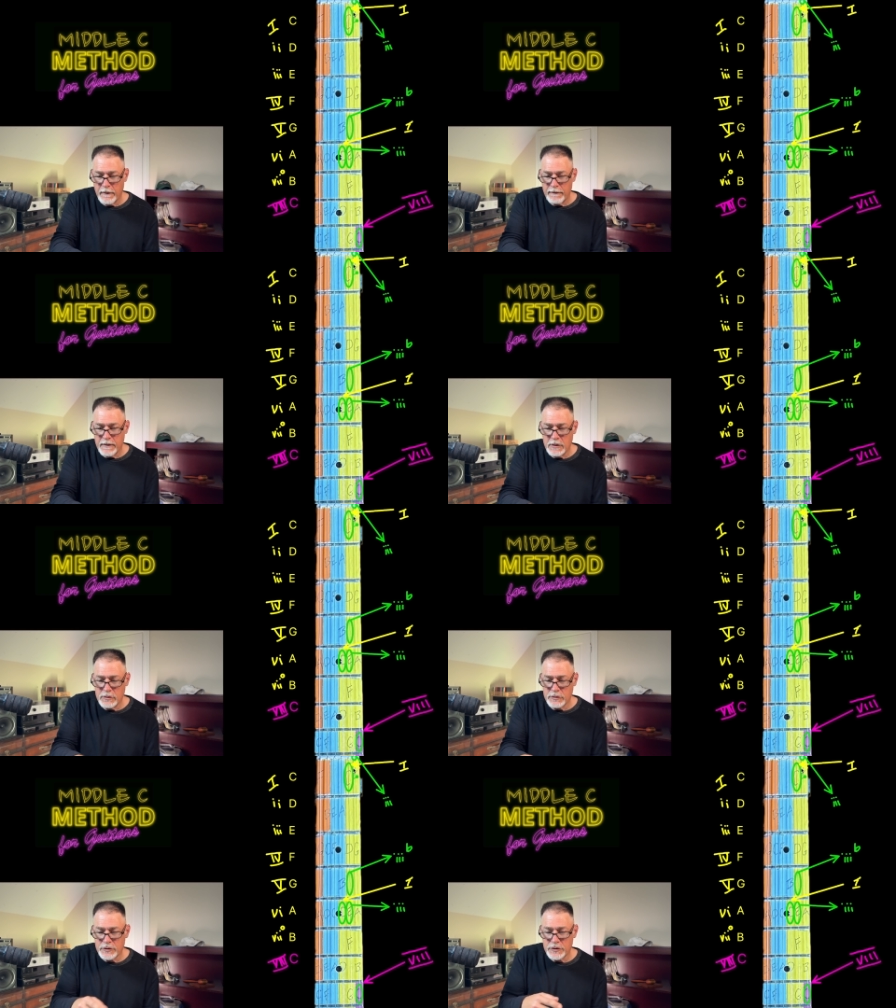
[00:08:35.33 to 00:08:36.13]
that
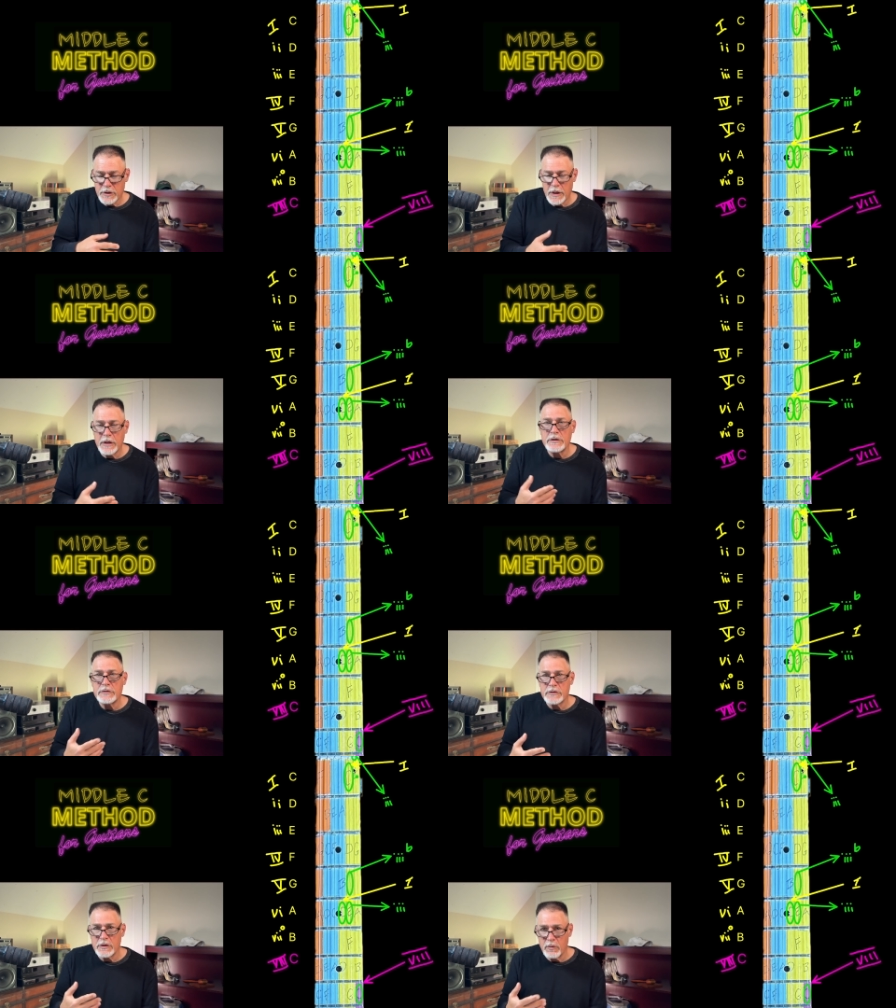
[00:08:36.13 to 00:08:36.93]
you're
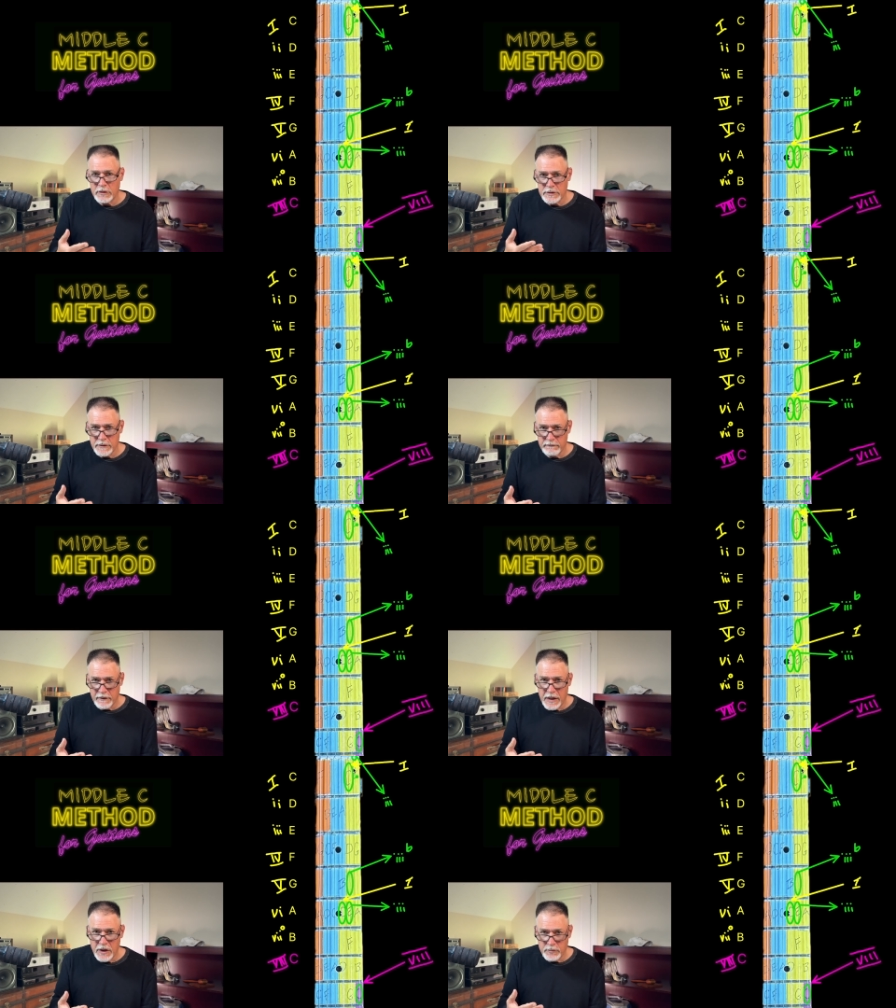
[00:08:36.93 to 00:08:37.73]
changing what's
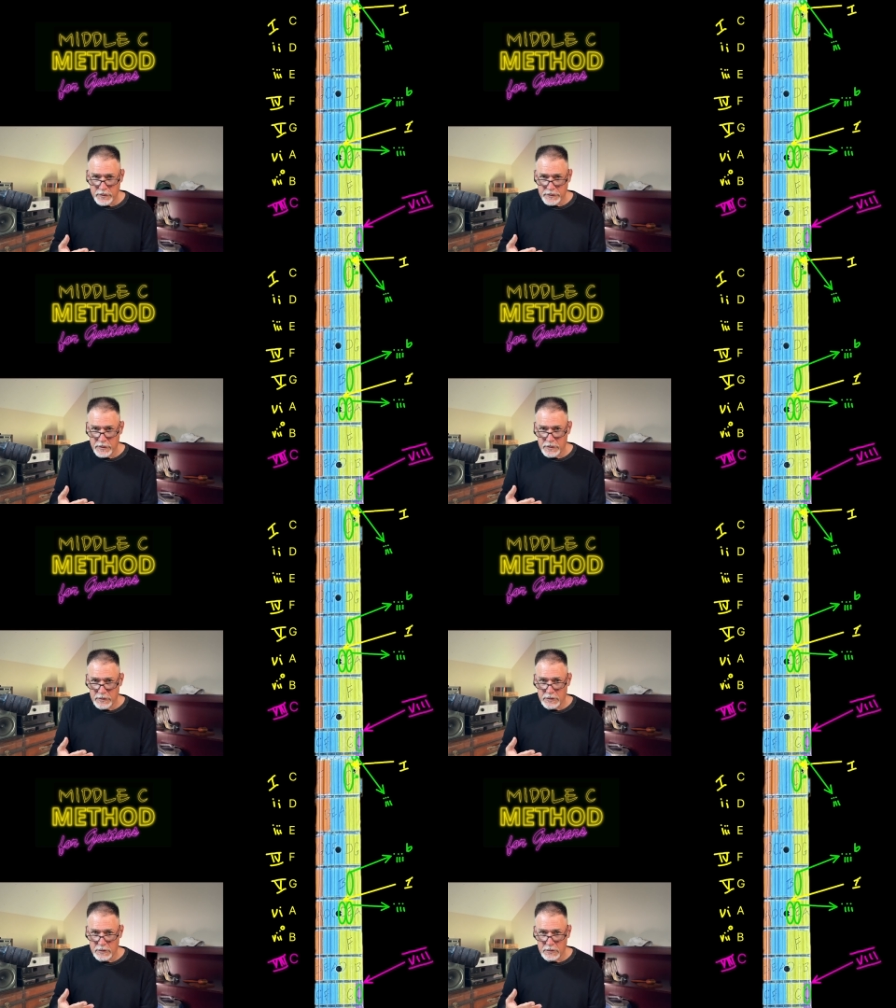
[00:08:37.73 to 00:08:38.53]
available to
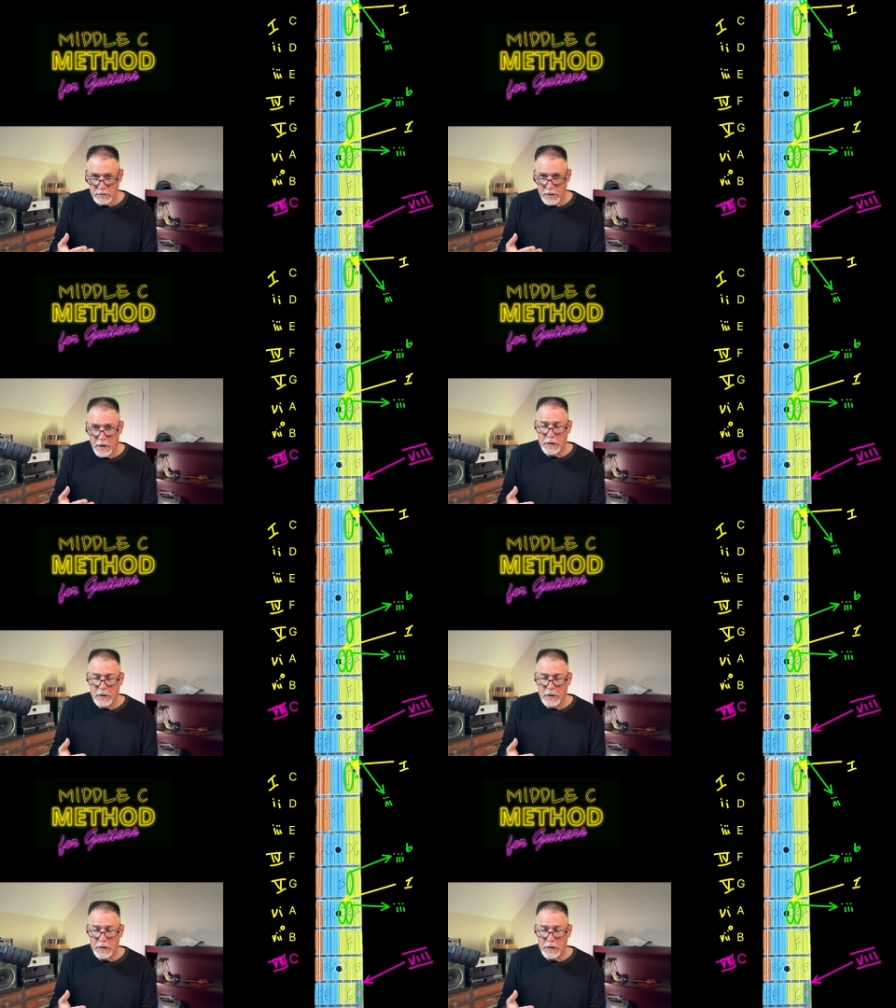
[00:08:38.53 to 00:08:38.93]
you.